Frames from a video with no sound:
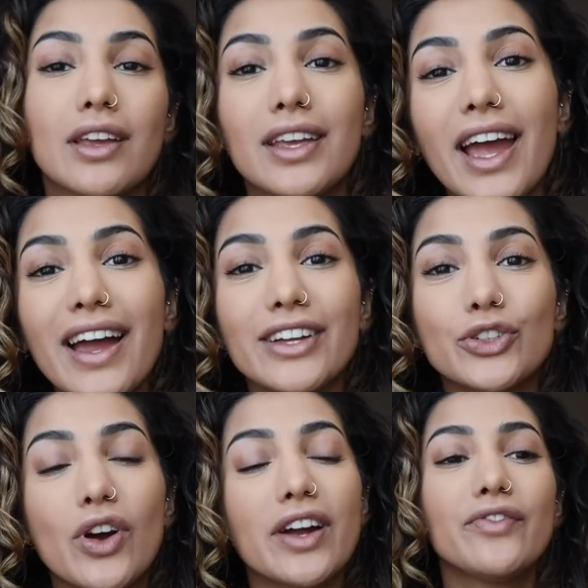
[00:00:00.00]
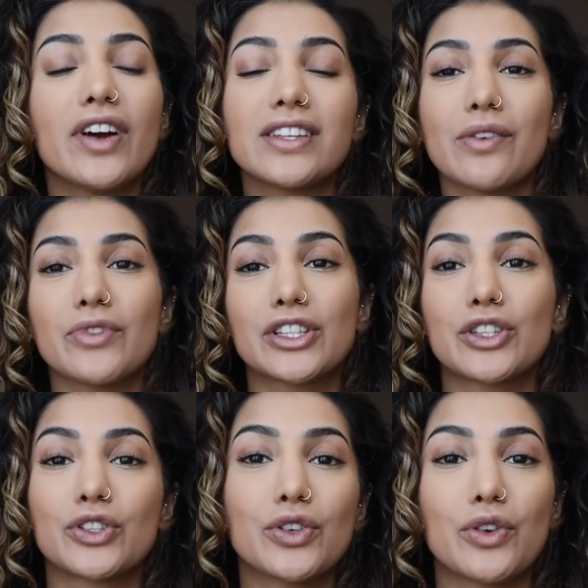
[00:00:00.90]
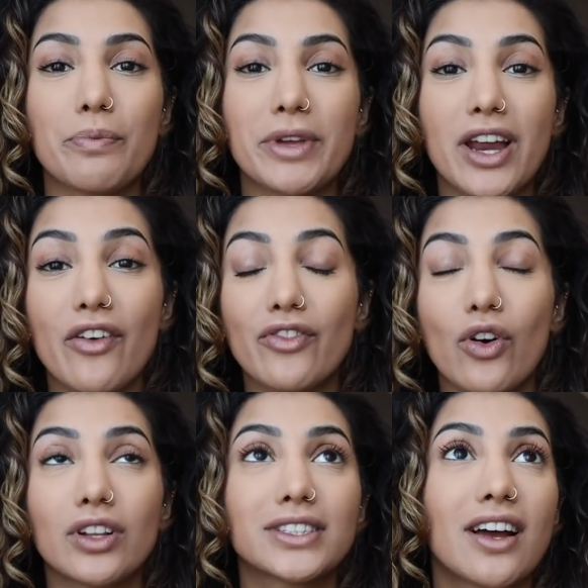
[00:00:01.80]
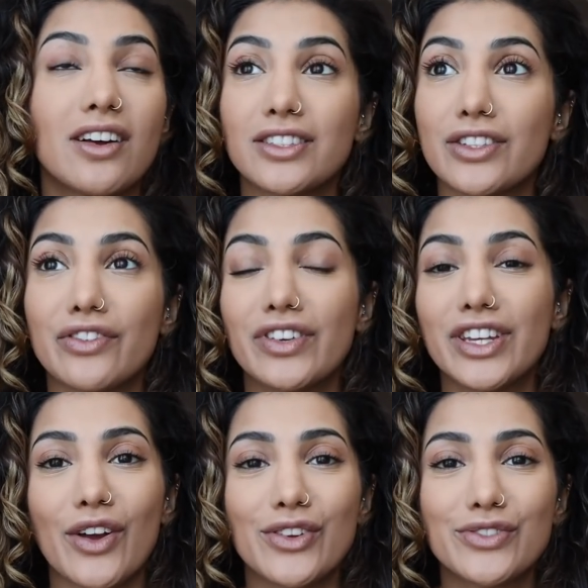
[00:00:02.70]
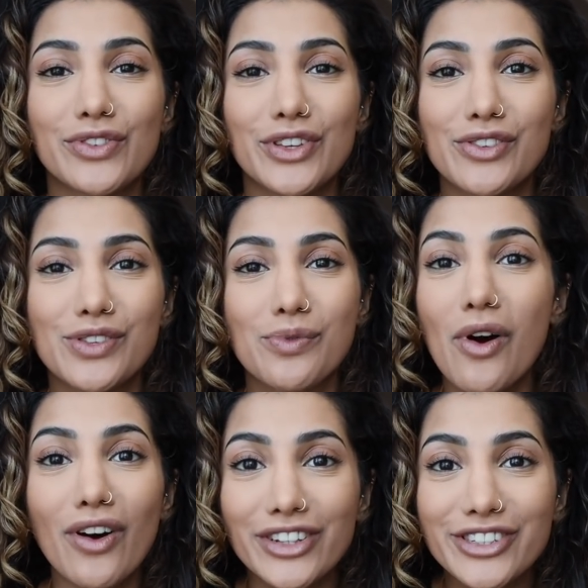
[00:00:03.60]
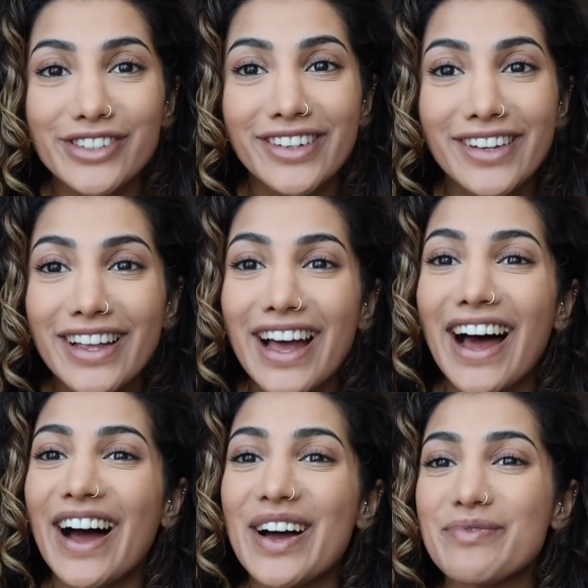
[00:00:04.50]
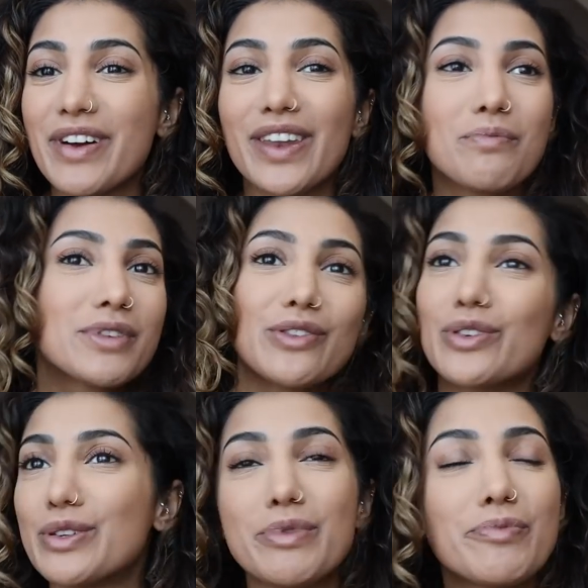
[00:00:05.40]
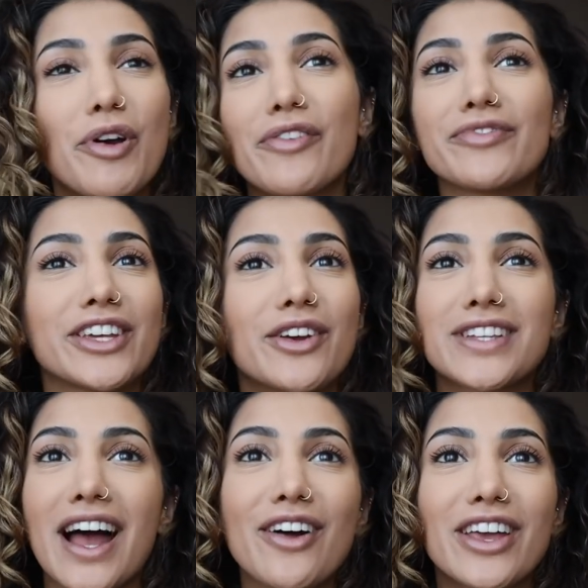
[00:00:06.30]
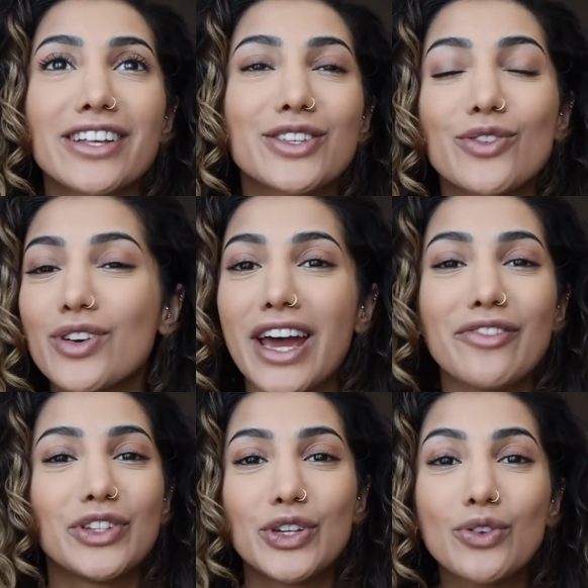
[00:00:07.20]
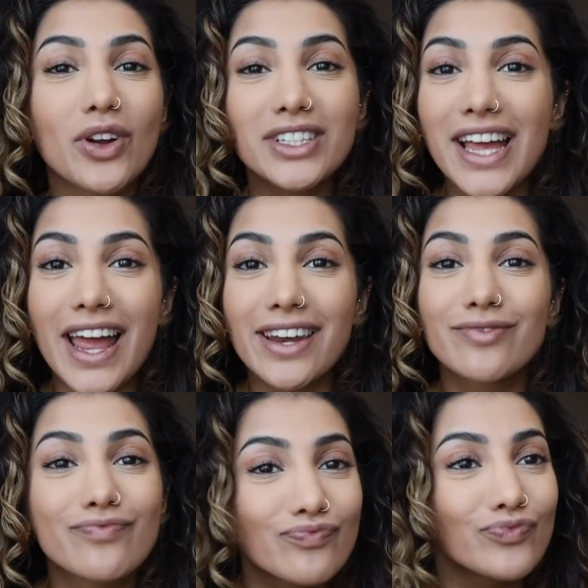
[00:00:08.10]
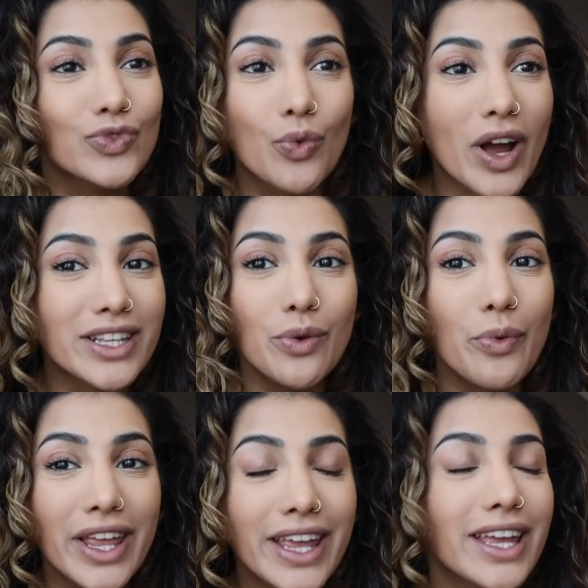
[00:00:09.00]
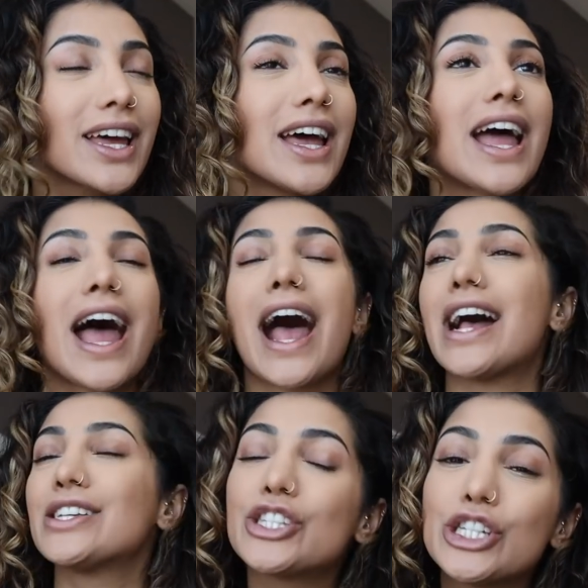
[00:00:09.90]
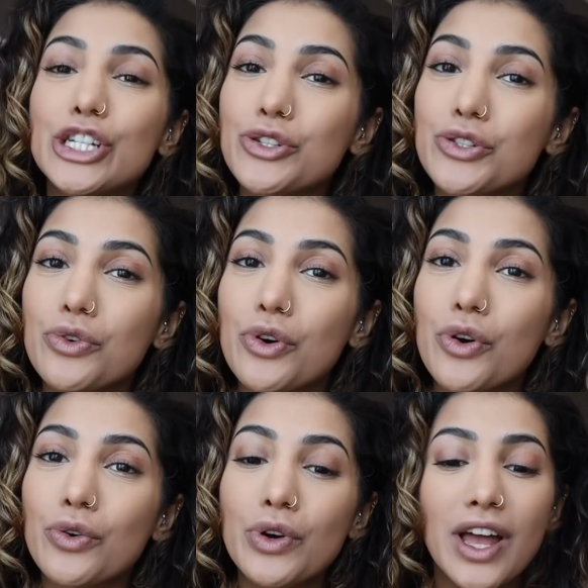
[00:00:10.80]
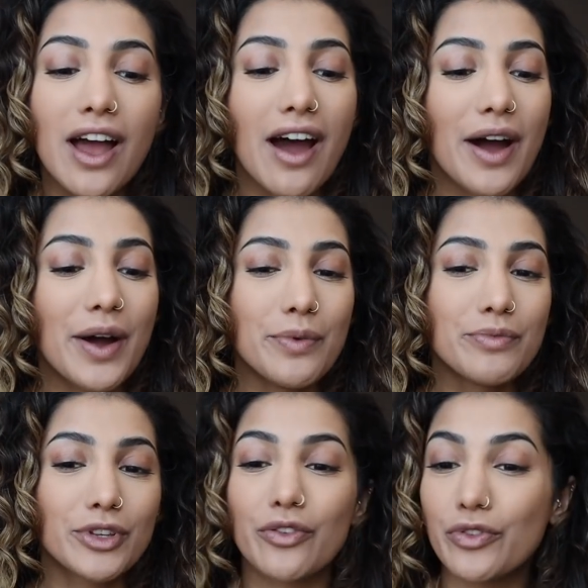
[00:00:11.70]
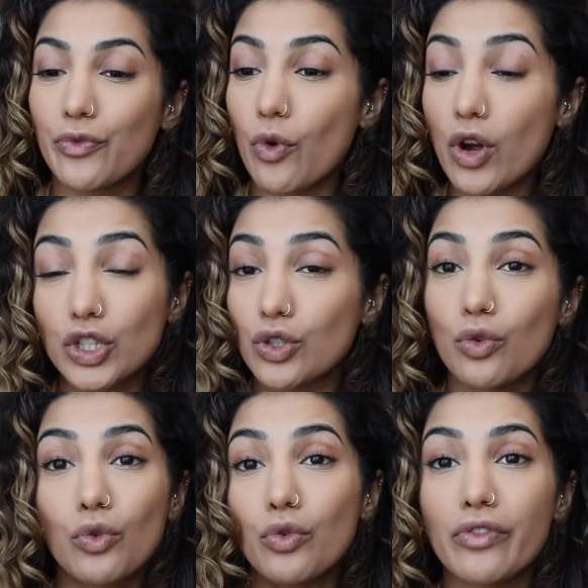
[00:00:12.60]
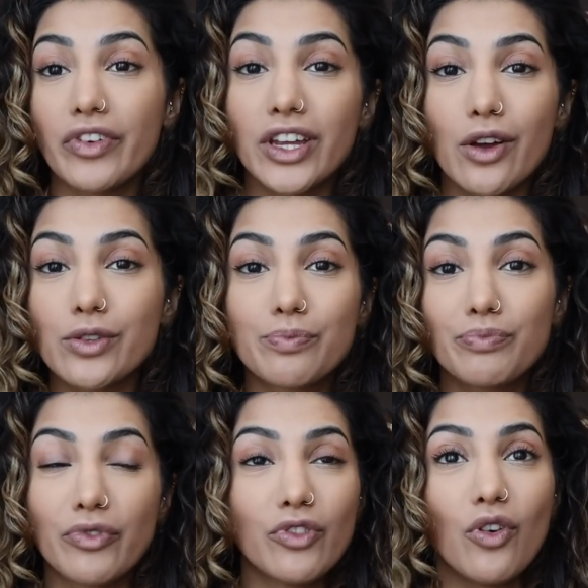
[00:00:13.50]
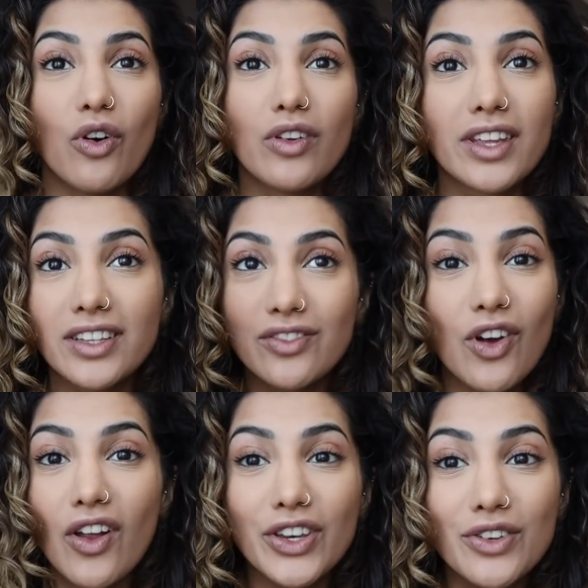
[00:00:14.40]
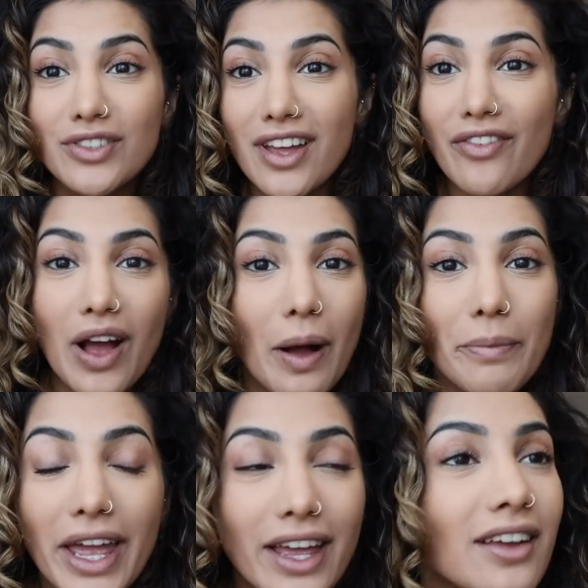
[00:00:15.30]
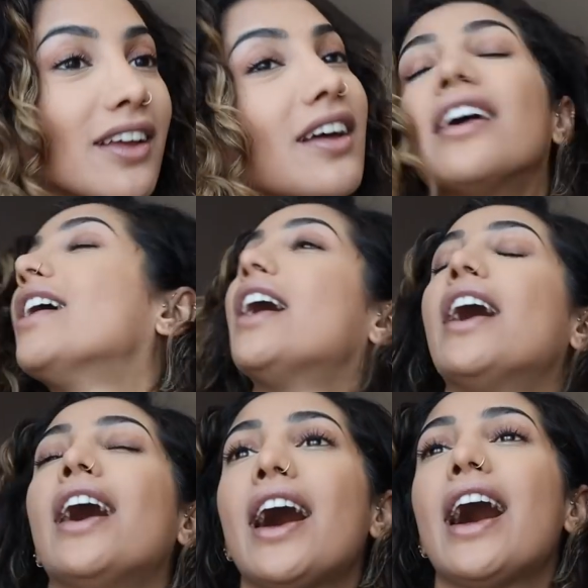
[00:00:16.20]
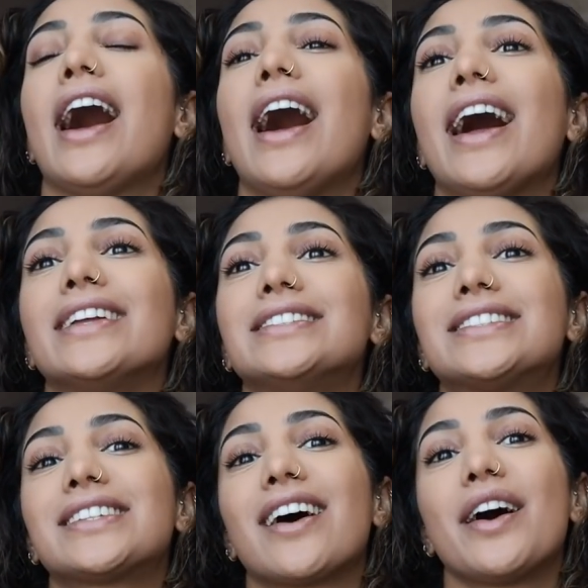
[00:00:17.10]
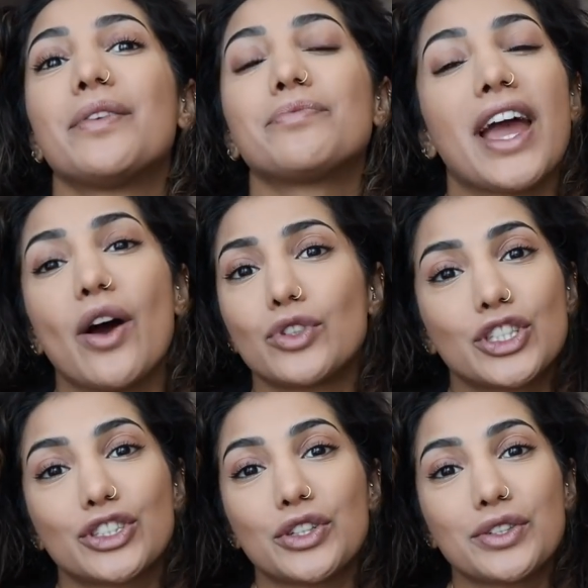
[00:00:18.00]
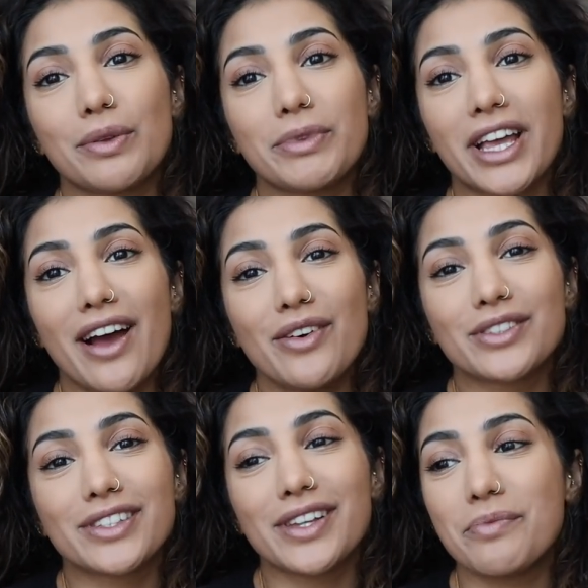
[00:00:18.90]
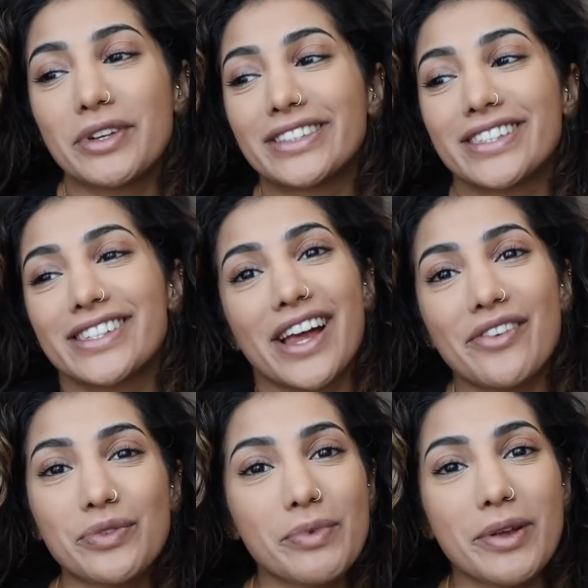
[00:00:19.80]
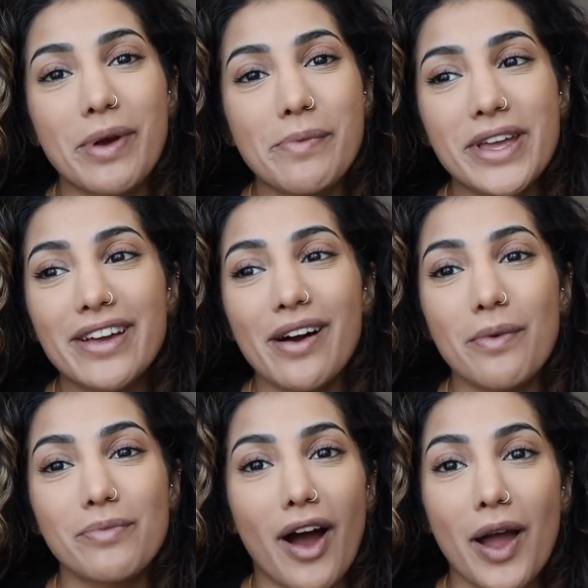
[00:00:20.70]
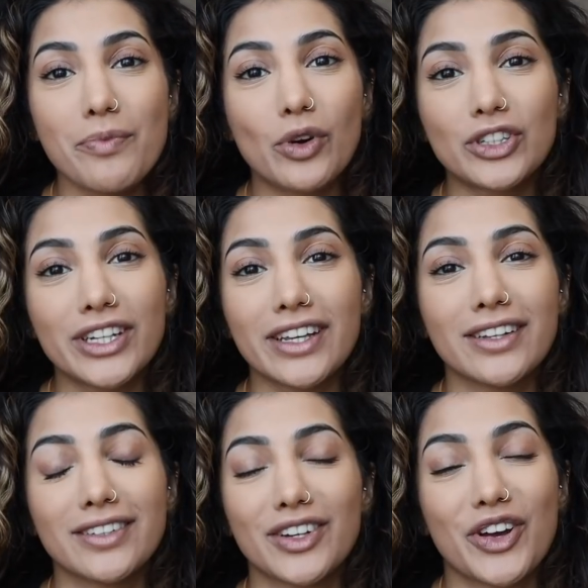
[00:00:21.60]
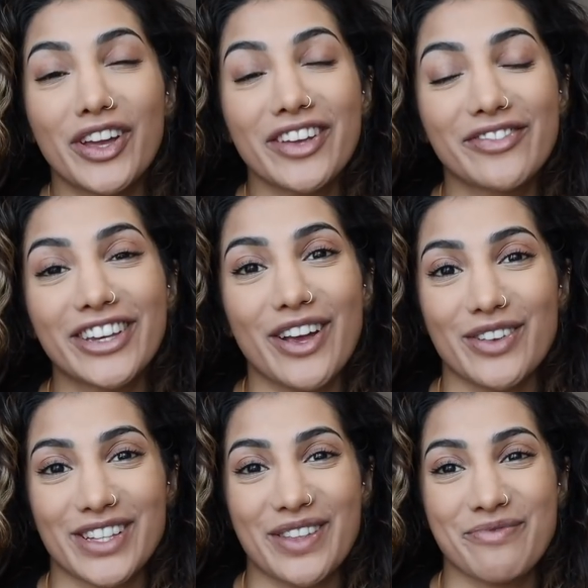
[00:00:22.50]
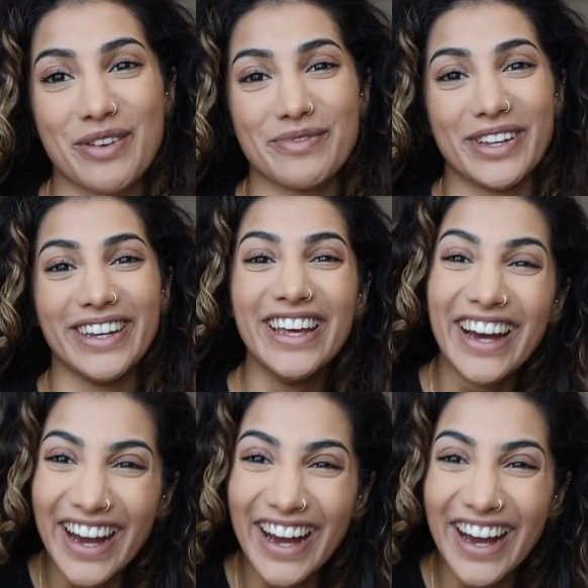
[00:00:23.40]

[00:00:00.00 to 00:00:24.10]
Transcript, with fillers: yeah, try and find something to do. I mean, I've got tons of videos for you to watch. And I'm still going to be putting videos out there, so you're going to have new content twice a week as usual. So if you've watched all the videos before, then you've got new stuff coming. And yeah, or just do something else. I mean, it doesn't have to be about makeup. I'm watching cooking videos at the moment